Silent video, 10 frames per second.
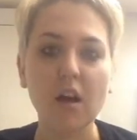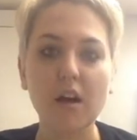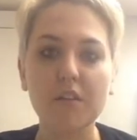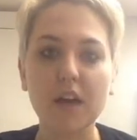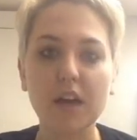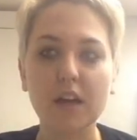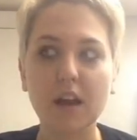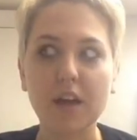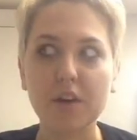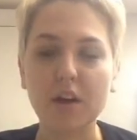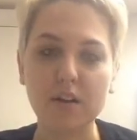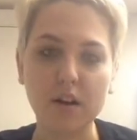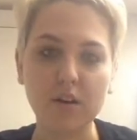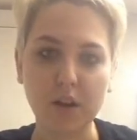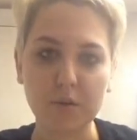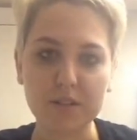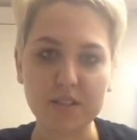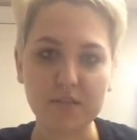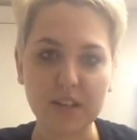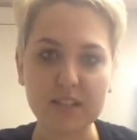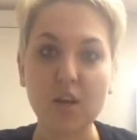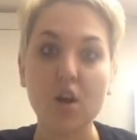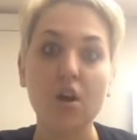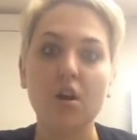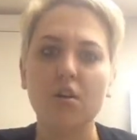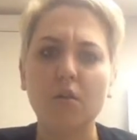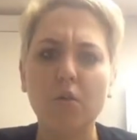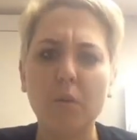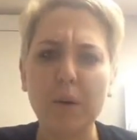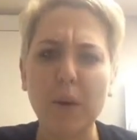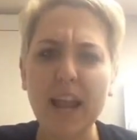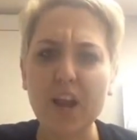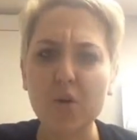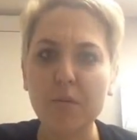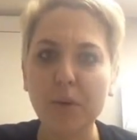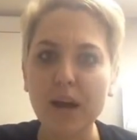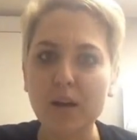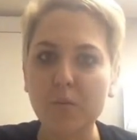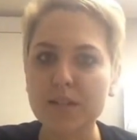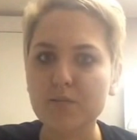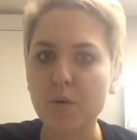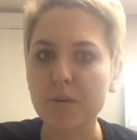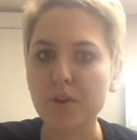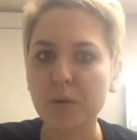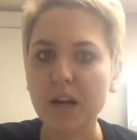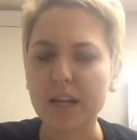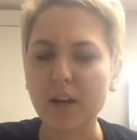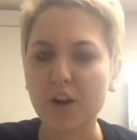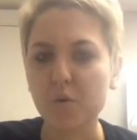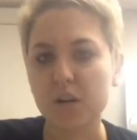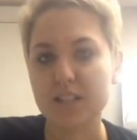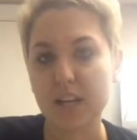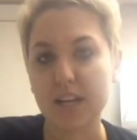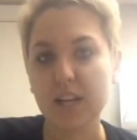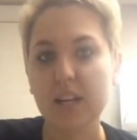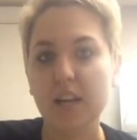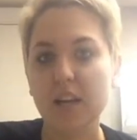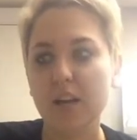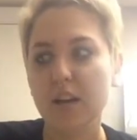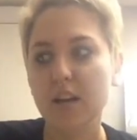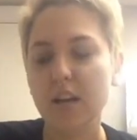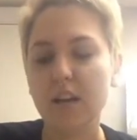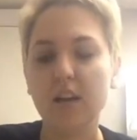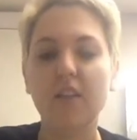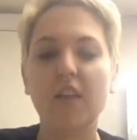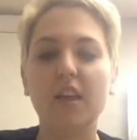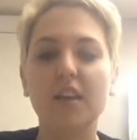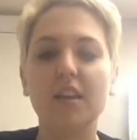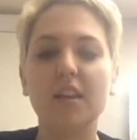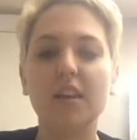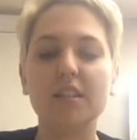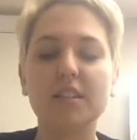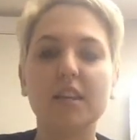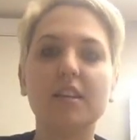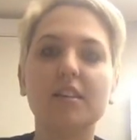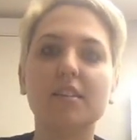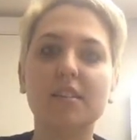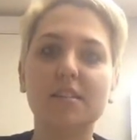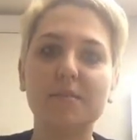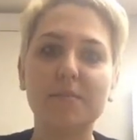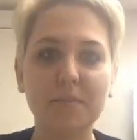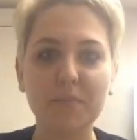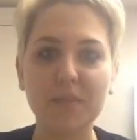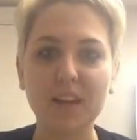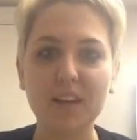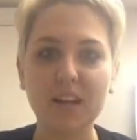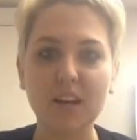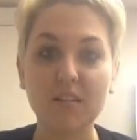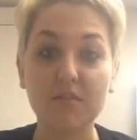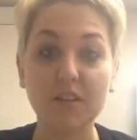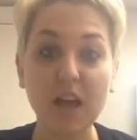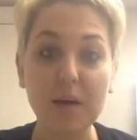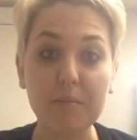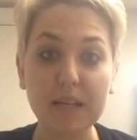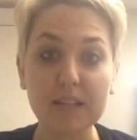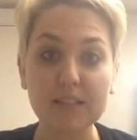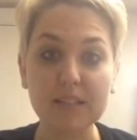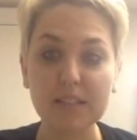And then I thought, oh, that would suffice. Why can't you eat bread? What's wrong with your body? Are you on a diet? And then I said, I have a lap band.